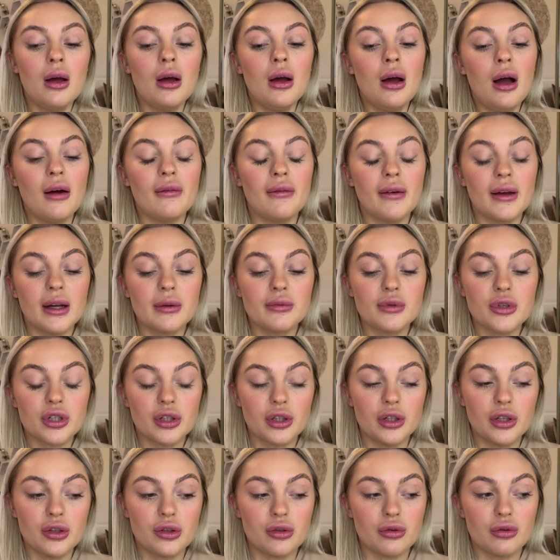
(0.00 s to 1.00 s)
I think I'm just going
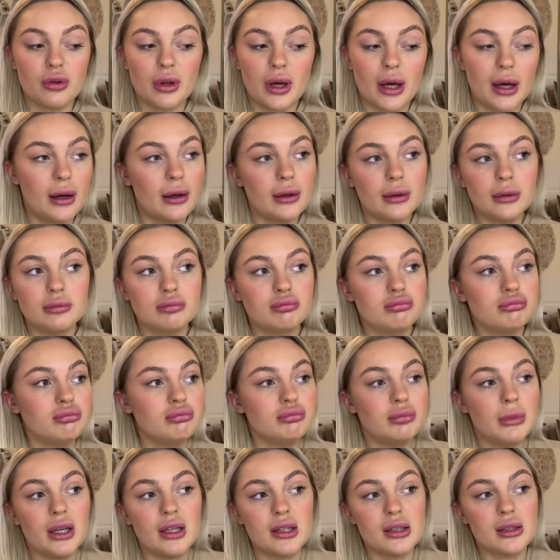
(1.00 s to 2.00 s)
to do that
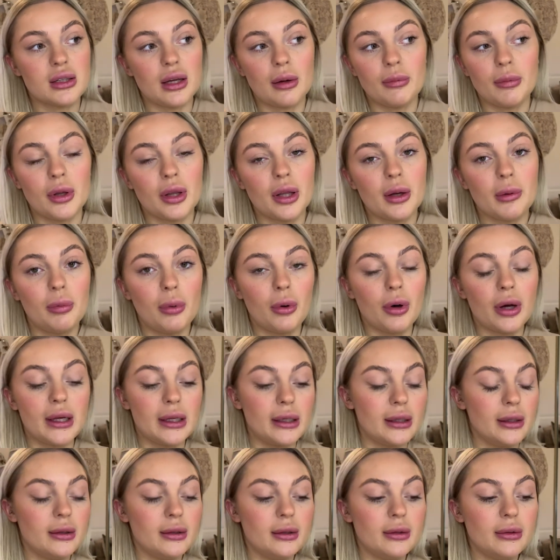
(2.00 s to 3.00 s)
at some other point.
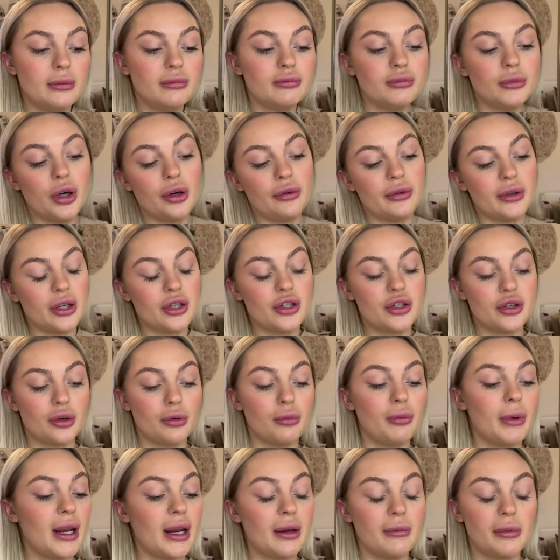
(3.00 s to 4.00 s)
I'm not really sure
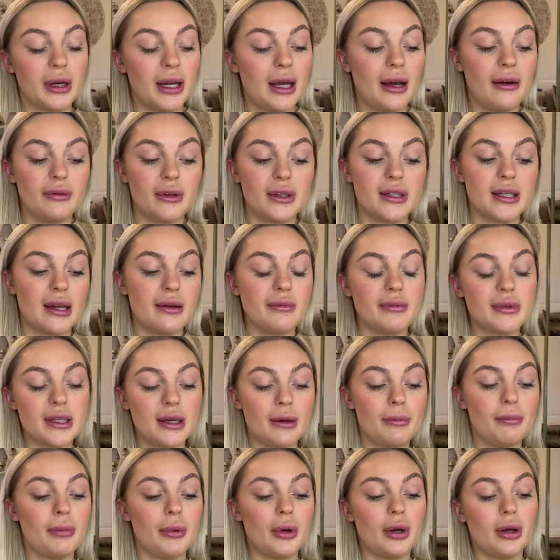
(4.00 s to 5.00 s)
when I'm going to have the time
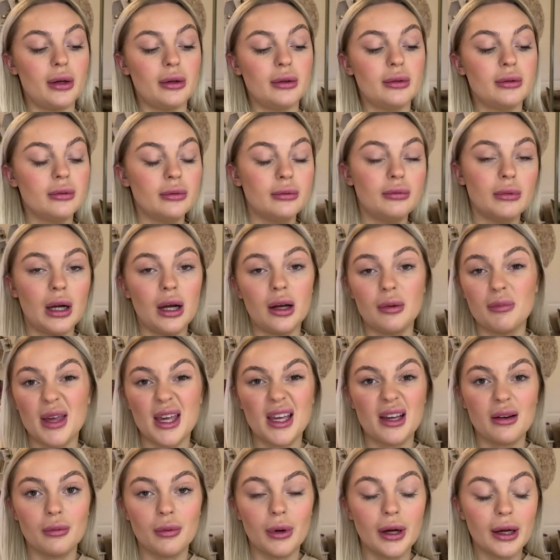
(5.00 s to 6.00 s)
to, but I'll
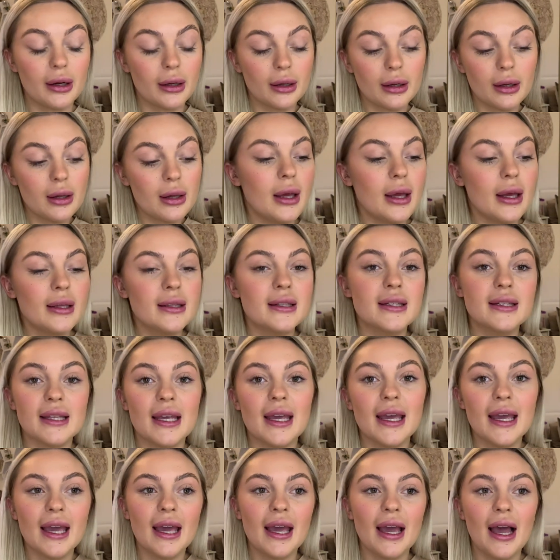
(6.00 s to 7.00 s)
make it work.
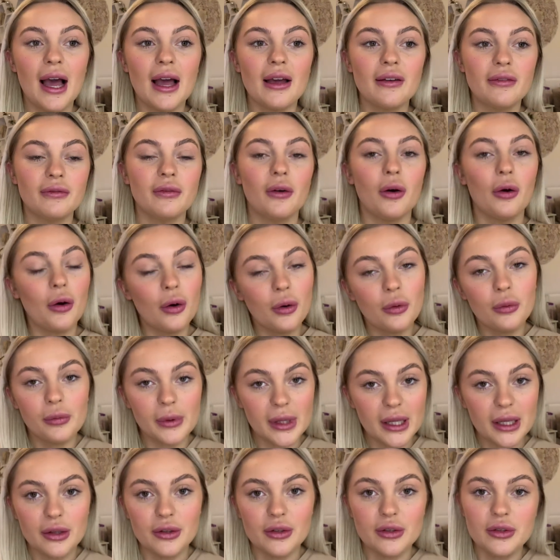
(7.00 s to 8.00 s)
Today I thought we
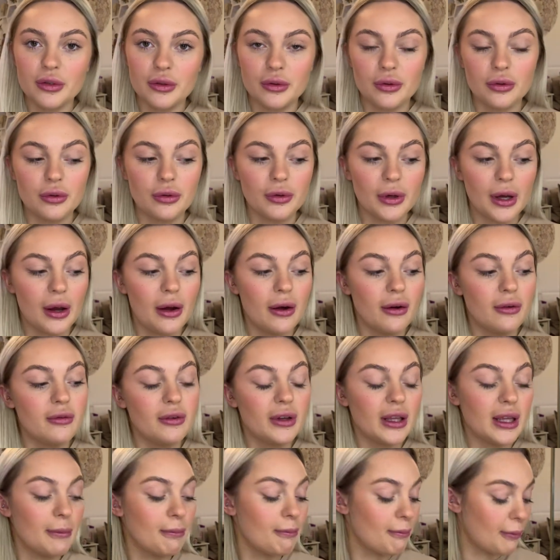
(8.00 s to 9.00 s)
could do a
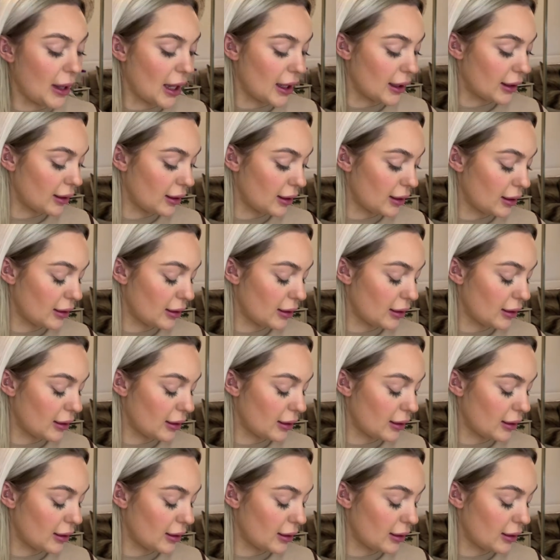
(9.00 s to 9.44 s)
really big